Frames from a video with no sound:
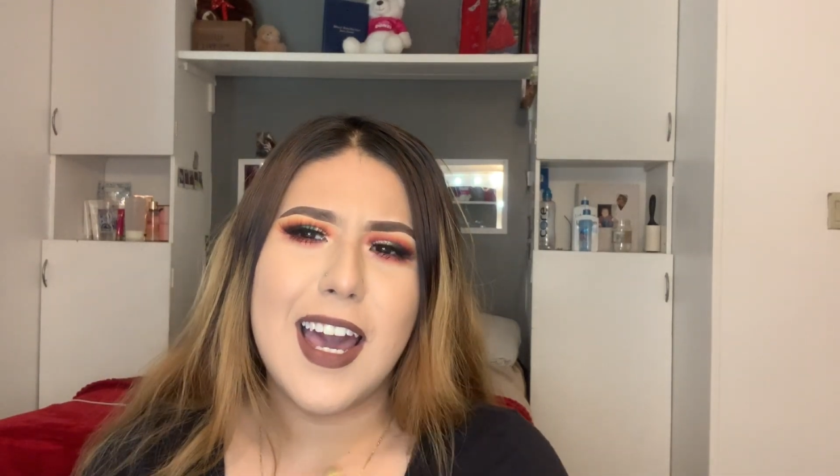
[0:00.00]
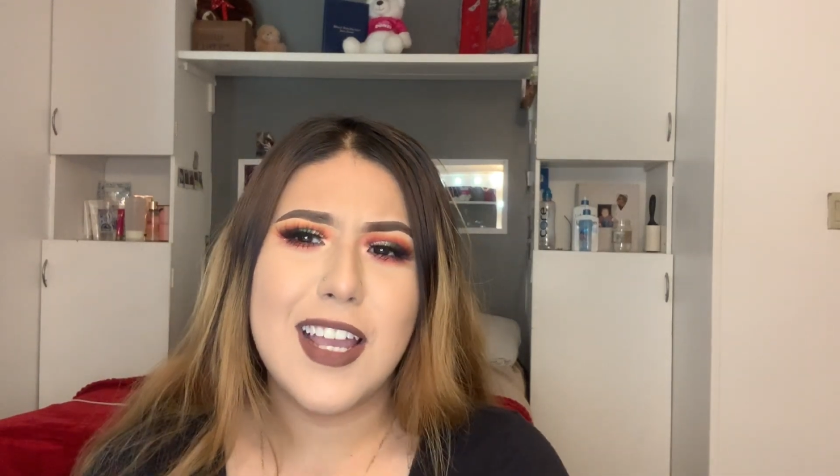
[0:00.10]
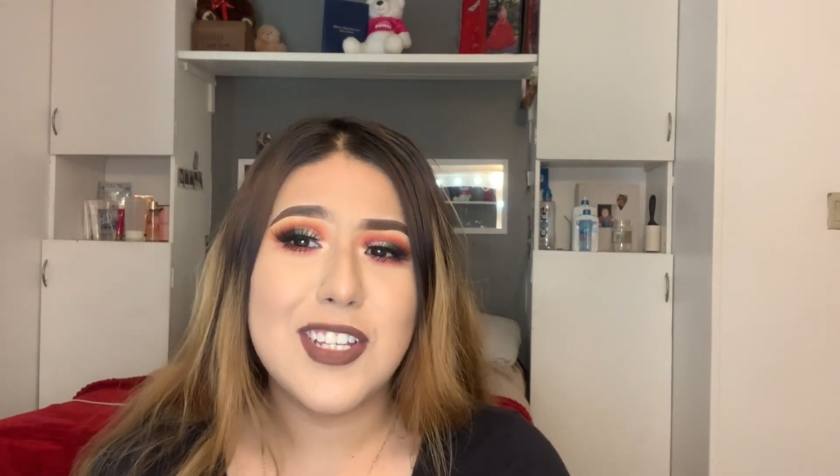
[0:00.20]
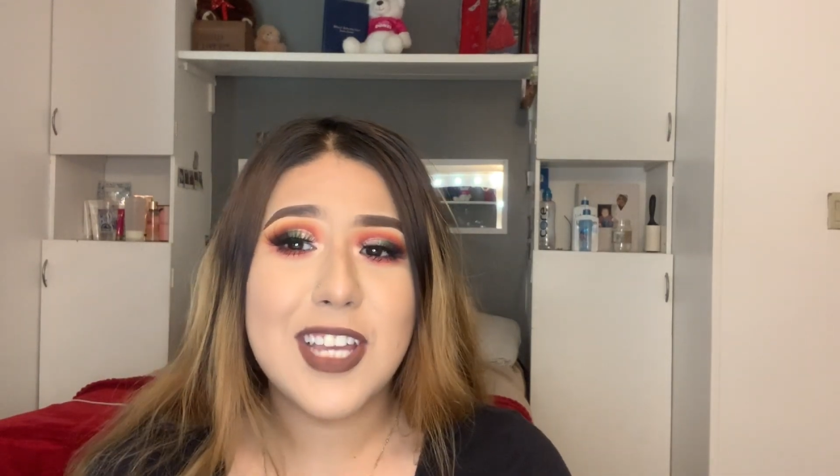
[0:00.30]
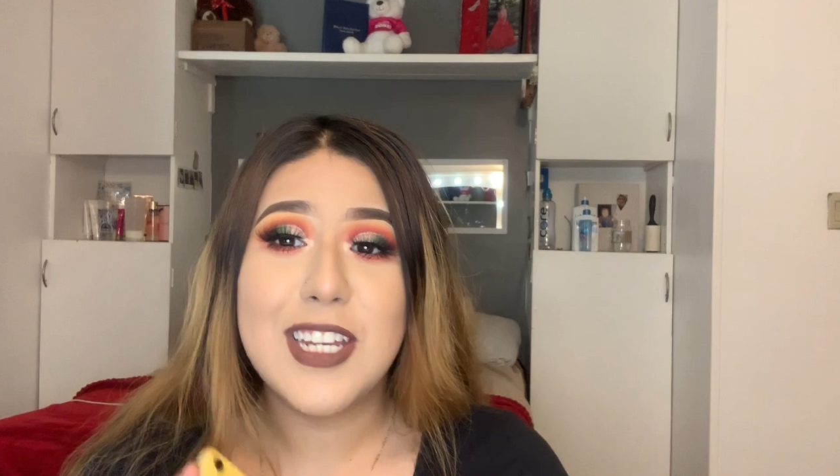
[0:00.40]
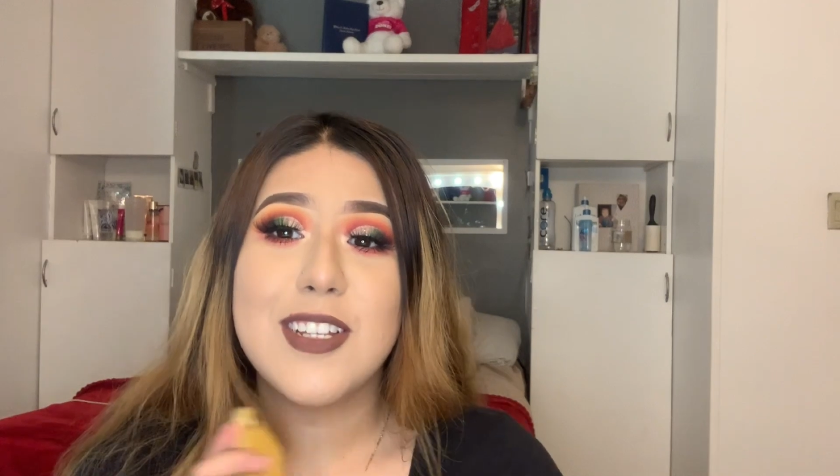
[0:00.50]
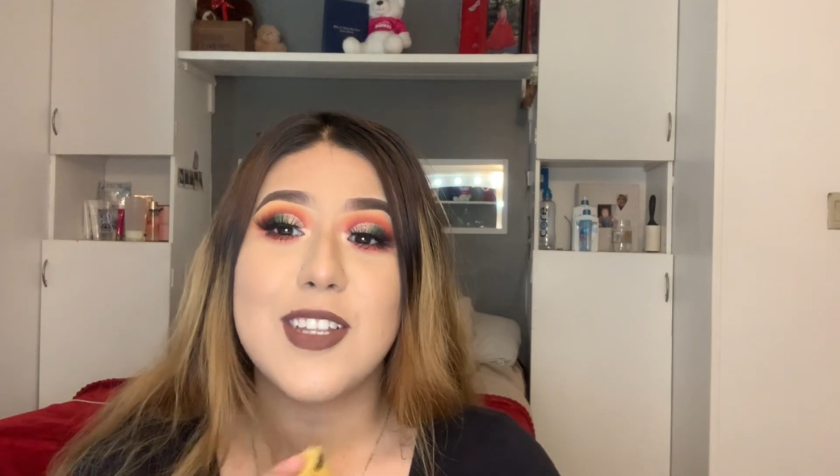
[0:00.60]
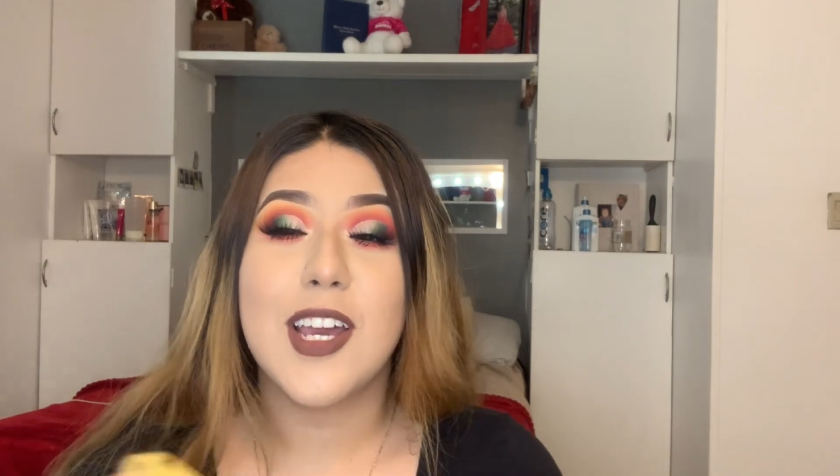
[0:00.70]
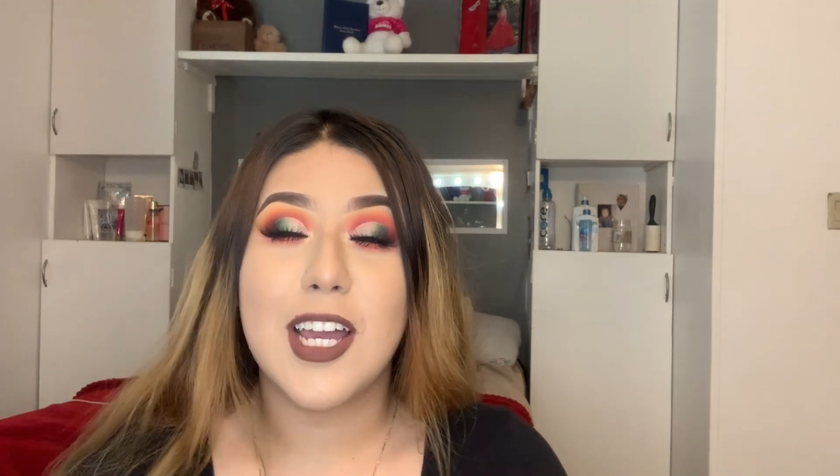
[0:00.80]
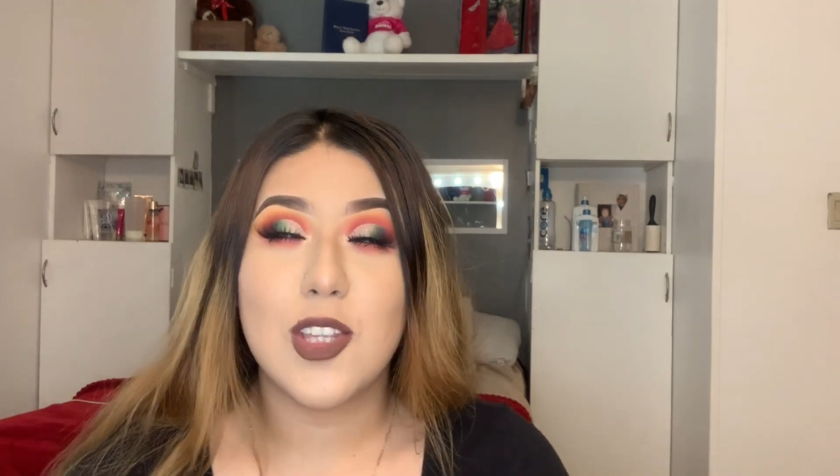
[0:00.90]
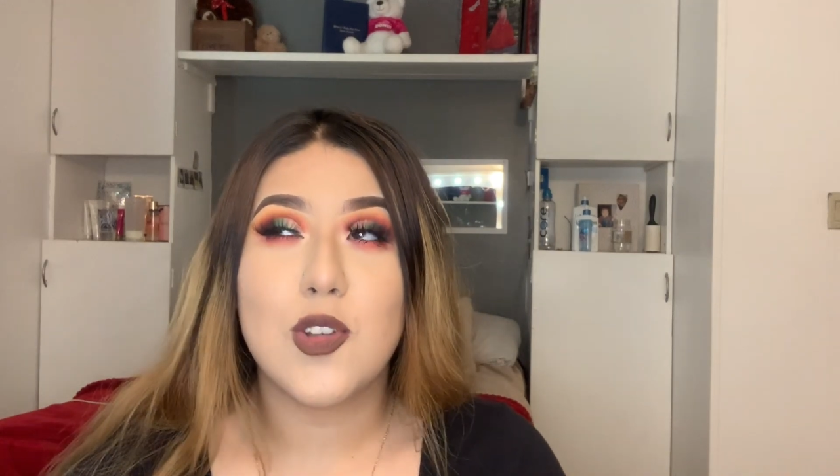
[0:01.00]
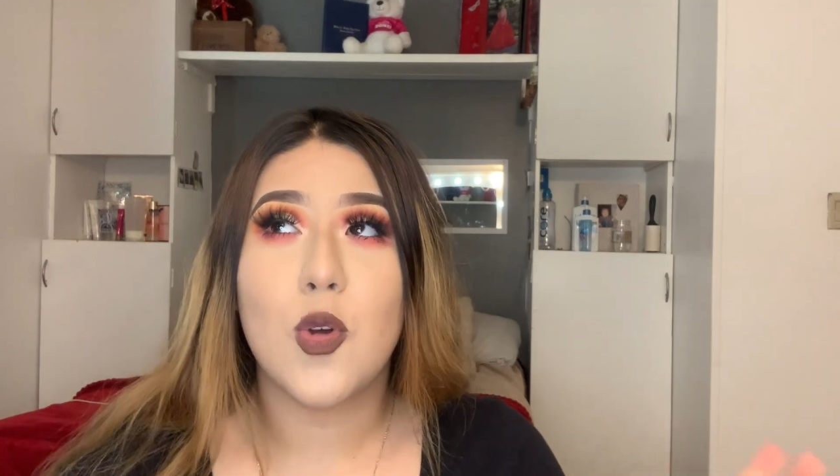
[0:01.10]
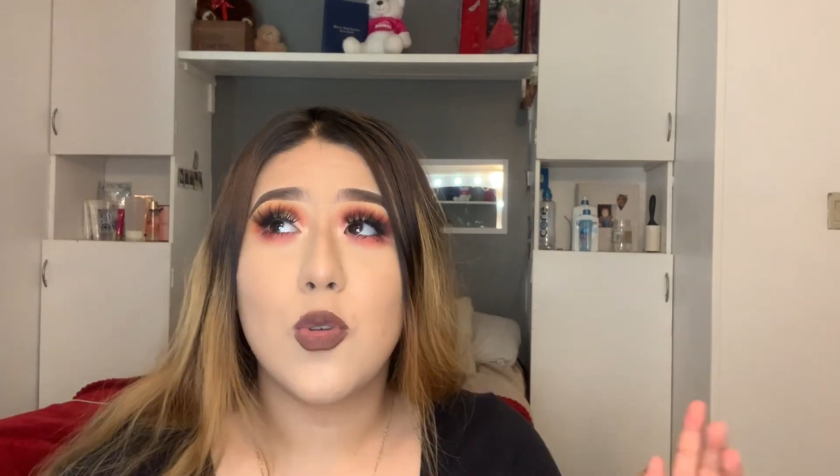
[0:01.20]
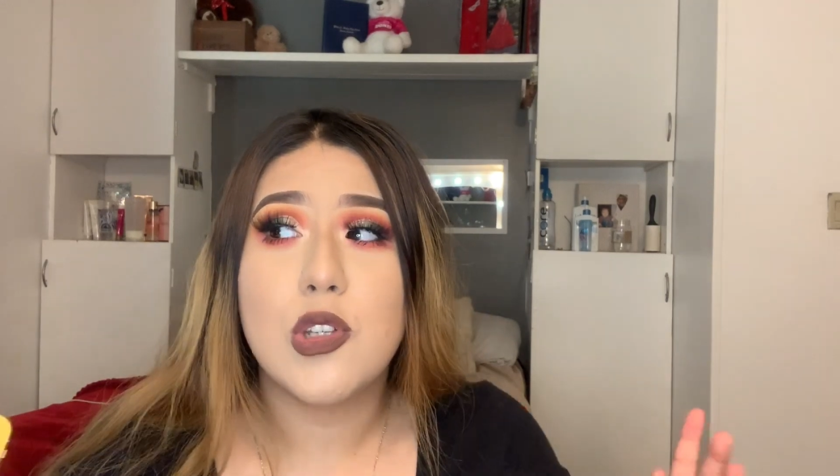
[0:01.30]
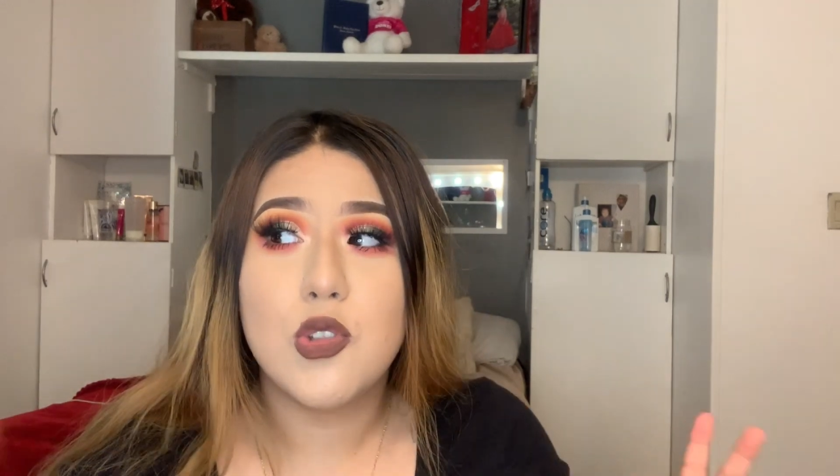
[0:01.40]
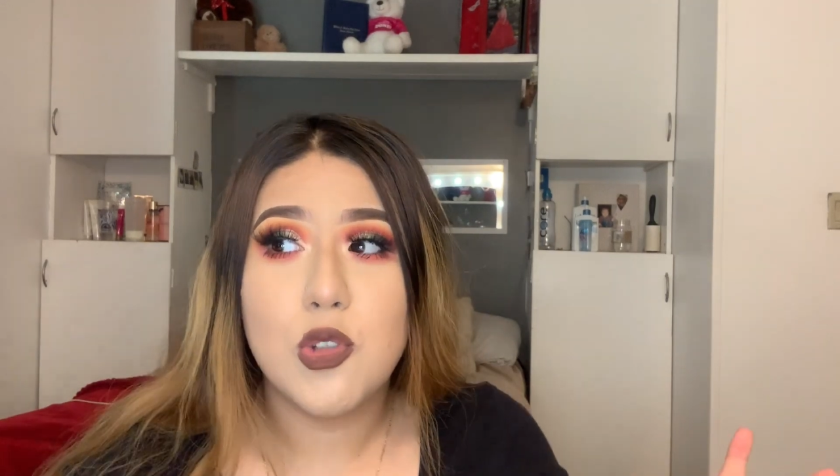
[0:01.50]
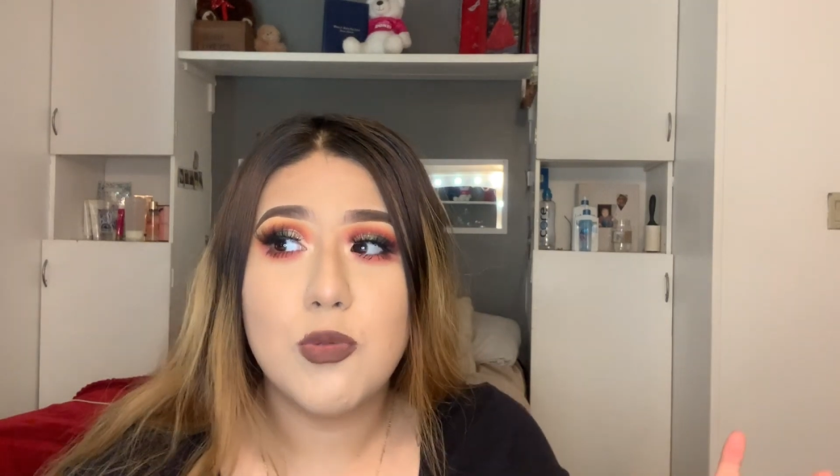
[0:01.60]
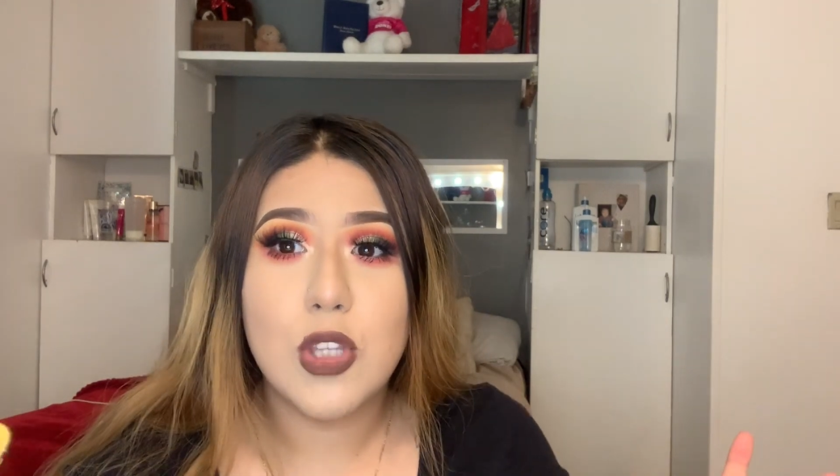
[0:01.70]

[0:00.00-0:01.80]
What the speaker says: I just kind of suck at this whole YouTube